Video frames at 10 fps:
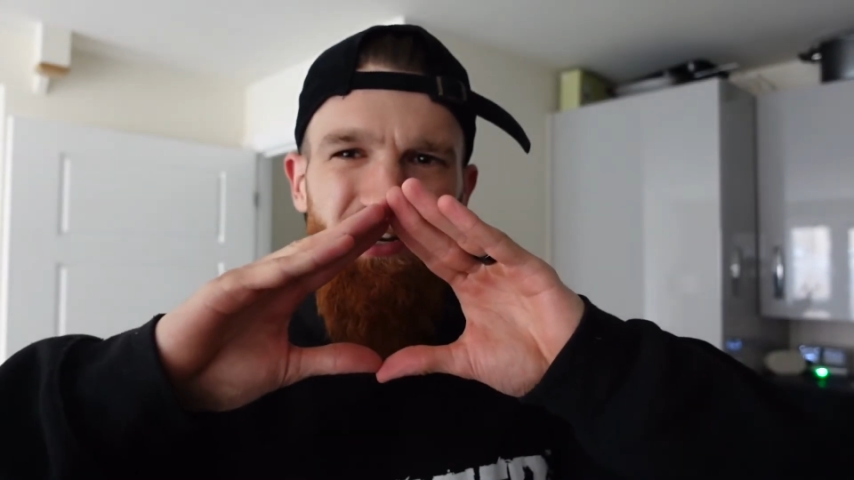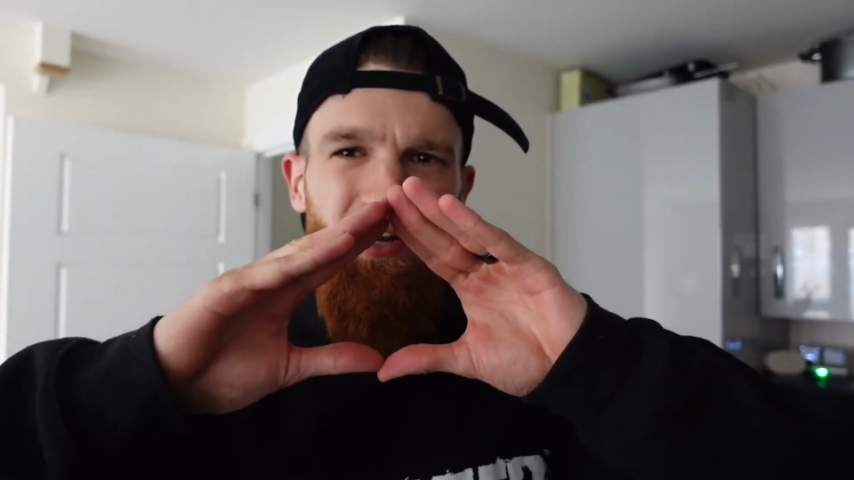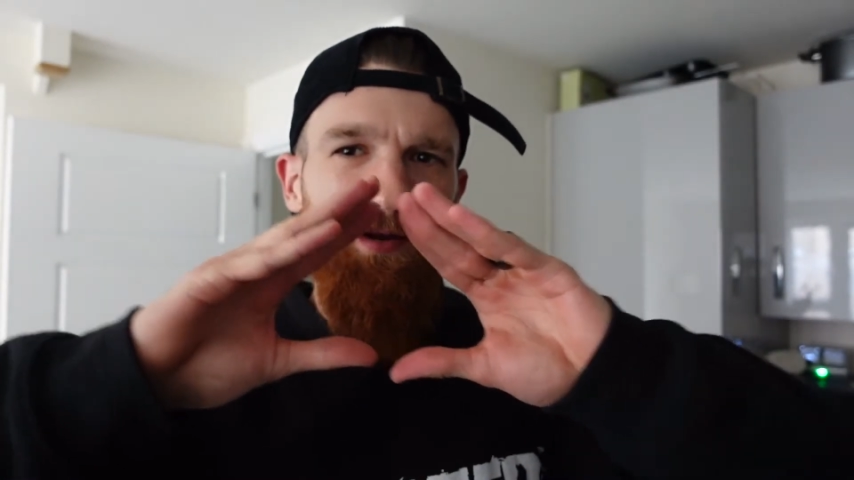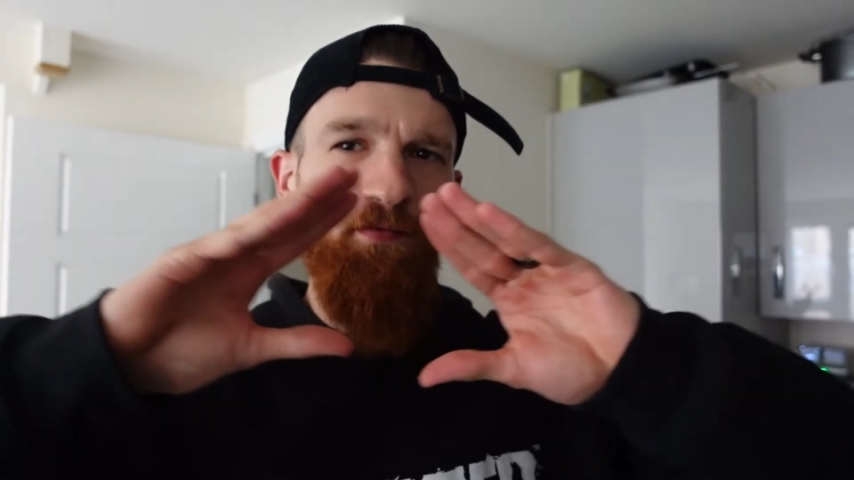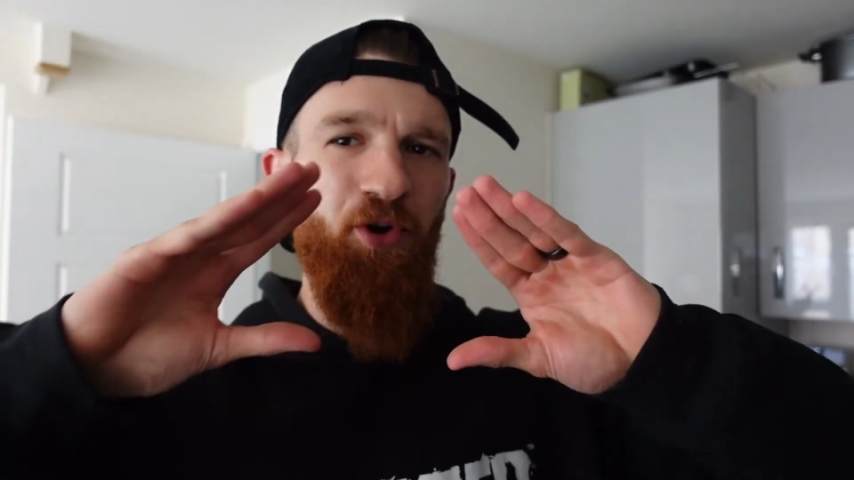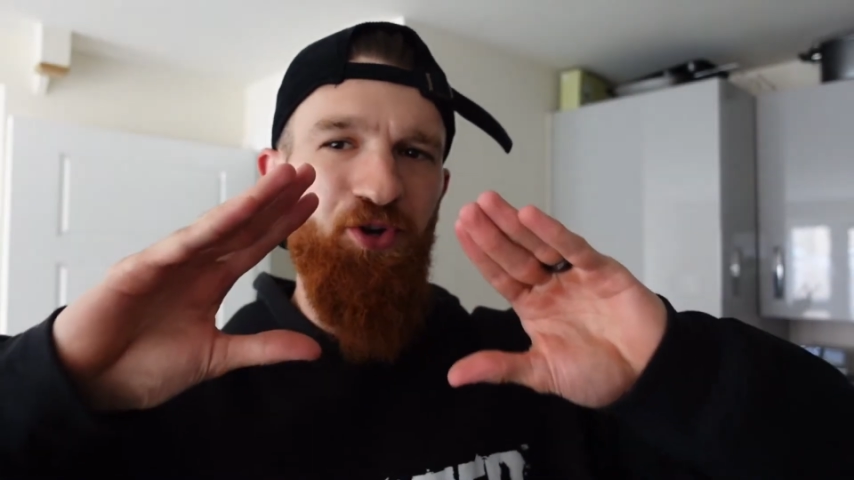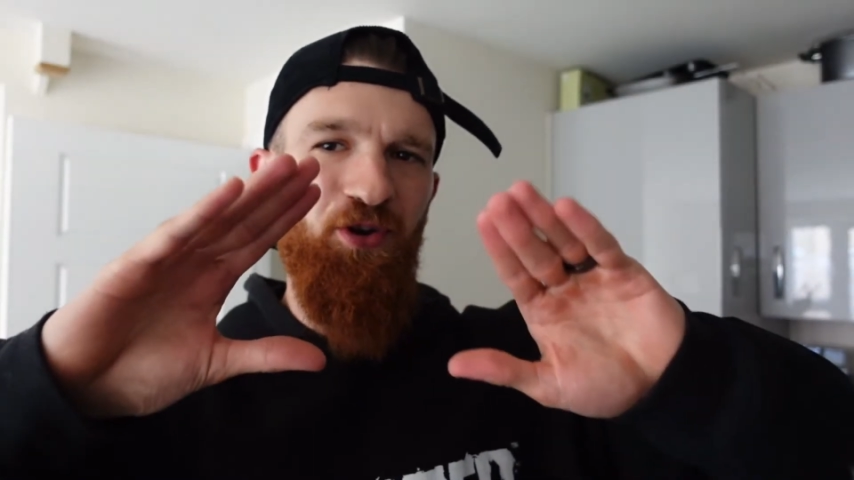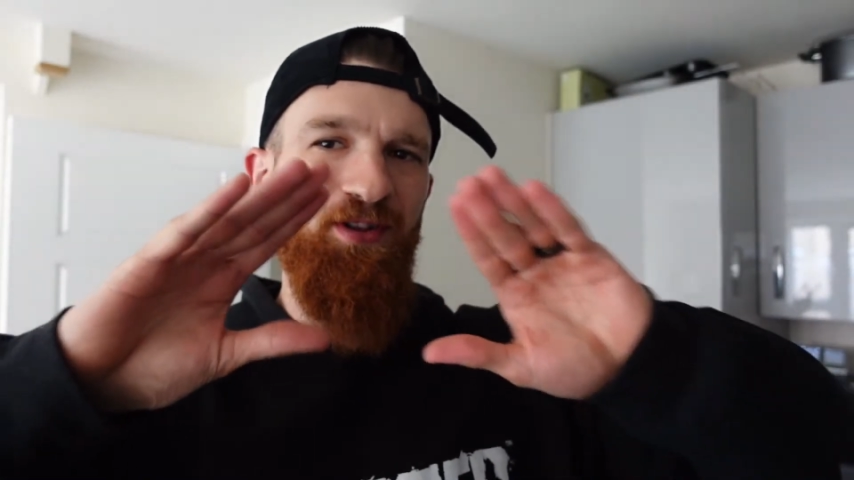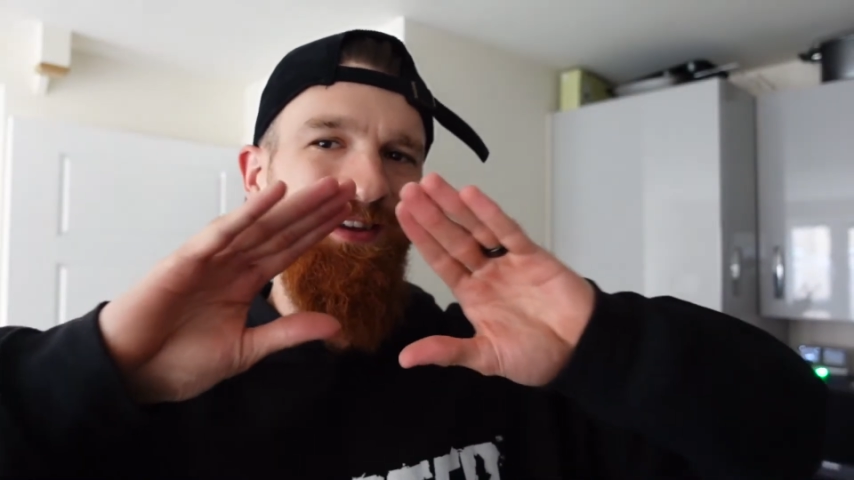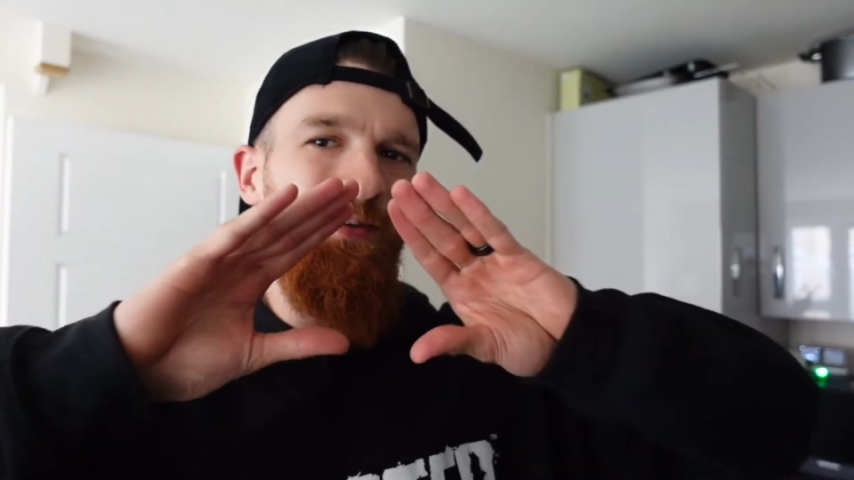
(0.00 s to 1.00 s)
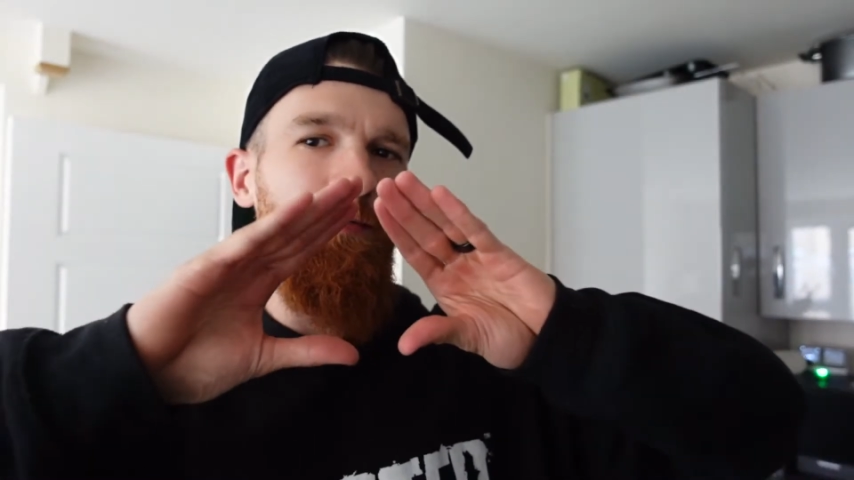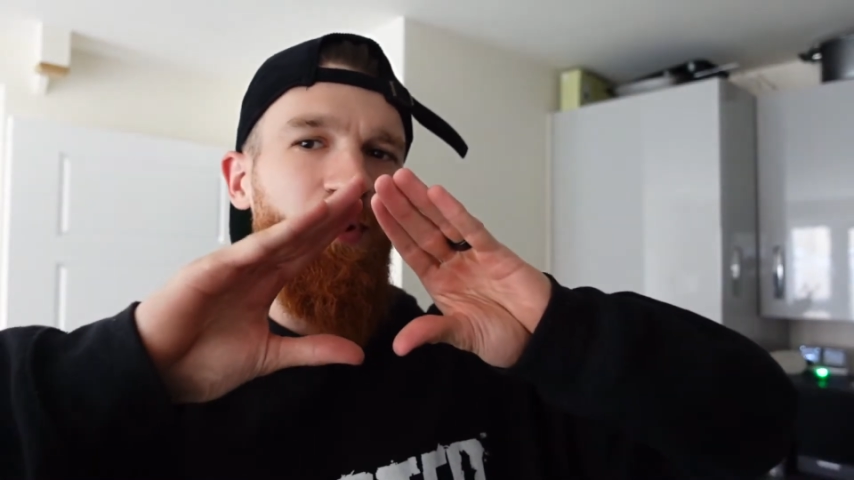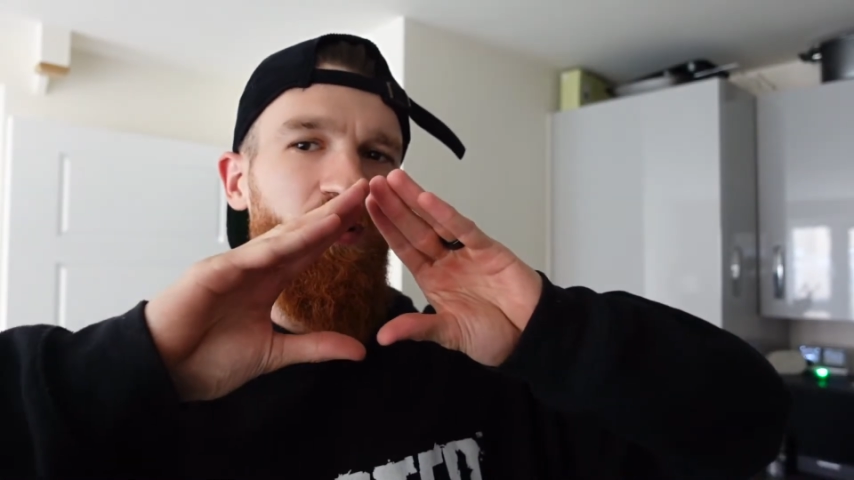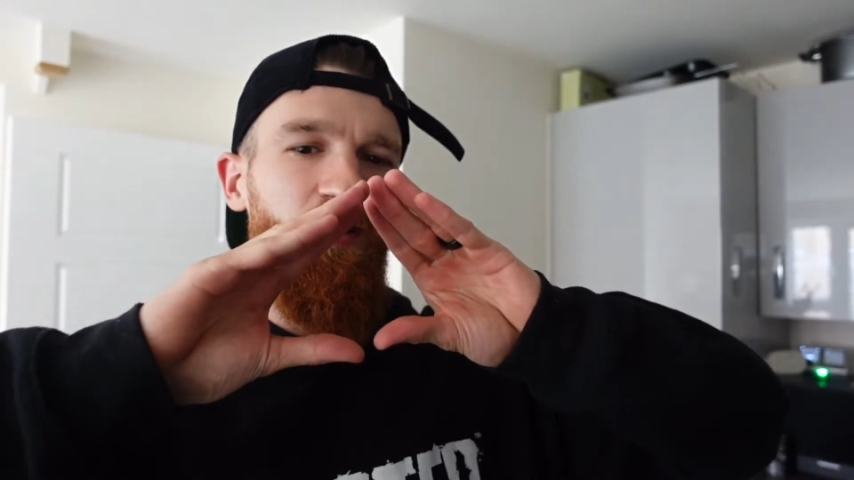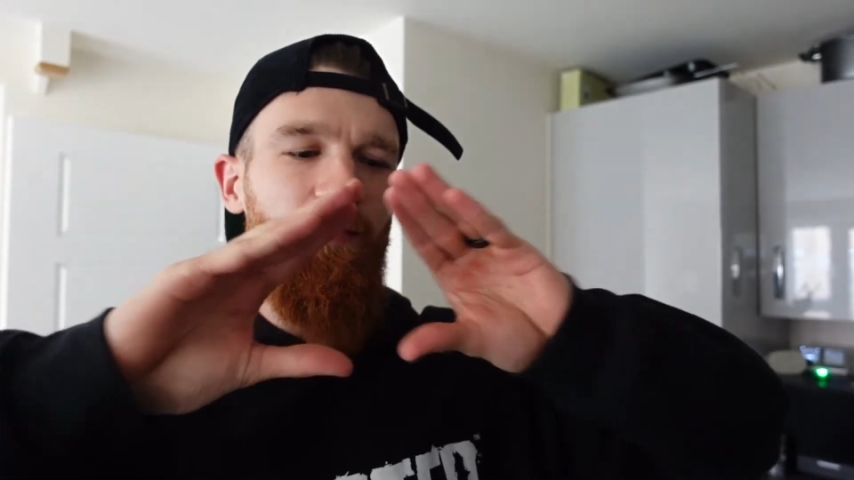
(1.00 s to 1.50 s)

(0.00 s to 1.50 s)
and I'm not doing the Illuminati,